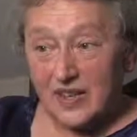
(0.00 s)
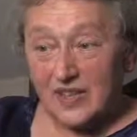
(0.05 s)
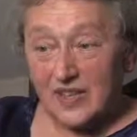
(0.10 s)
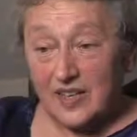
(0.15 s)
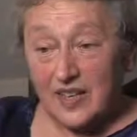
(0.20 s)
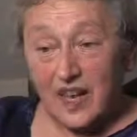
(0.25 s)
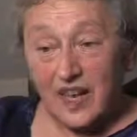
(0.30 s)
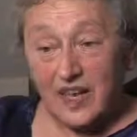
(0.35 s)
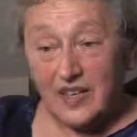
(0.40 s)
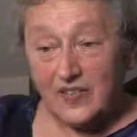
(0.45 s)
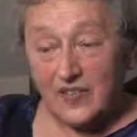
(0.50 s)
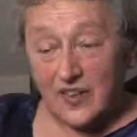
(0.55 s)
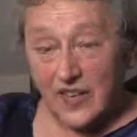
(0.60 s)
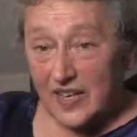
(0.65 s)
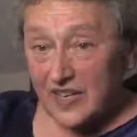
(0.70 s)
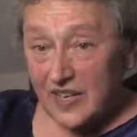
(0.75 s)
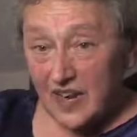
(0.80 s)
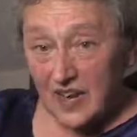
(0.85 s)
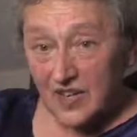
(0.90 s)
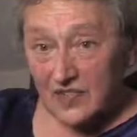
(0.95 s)
at the end of
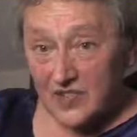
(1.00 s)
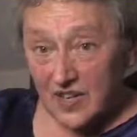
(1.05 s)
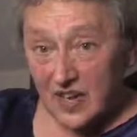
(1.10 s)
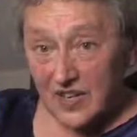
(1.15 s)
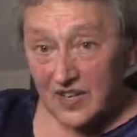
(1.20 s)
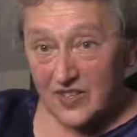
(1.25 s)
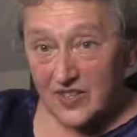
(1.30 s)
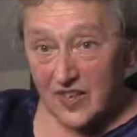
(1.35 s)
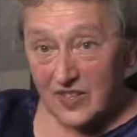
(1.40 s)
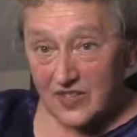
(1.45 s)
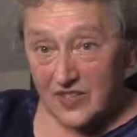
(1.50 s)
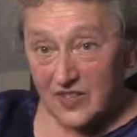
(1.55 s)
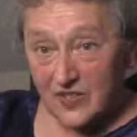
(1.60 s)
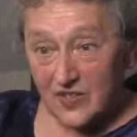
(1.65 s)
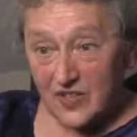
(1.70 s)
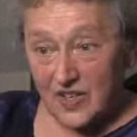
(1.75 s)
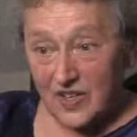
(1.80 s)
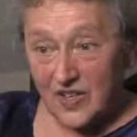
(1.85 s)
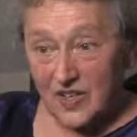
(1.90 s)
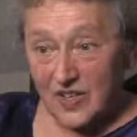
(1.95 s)
any kind of science
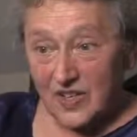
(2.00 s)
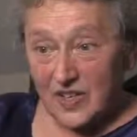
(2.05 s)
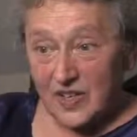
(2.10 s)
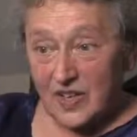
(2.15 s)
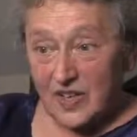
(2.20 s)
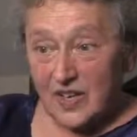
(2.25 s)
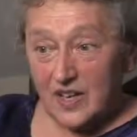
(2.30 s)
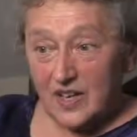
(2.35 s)
activity,